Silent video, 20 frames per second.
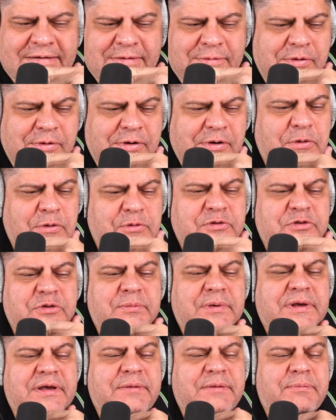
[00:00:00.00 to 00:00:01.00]
We're going to
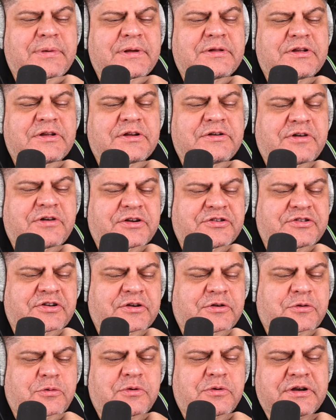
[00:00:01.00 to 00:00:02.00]
be building Russia
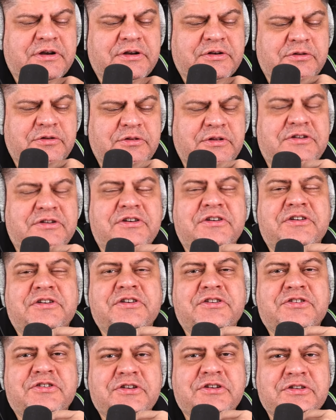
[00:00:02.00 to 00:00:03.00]
according to the
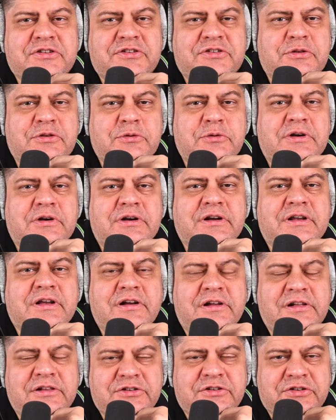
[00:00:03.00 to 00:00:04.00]
traditions, to our
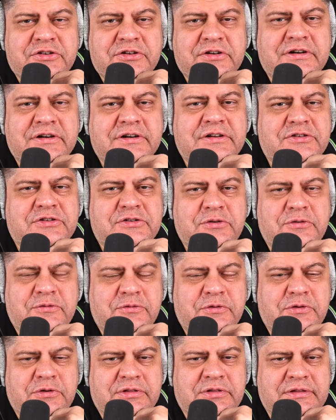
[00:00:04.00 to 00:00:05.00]
culture, and so
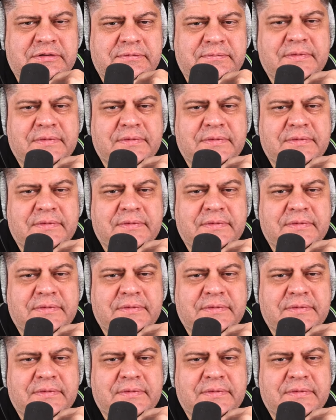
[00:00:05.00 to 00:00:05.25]
forth.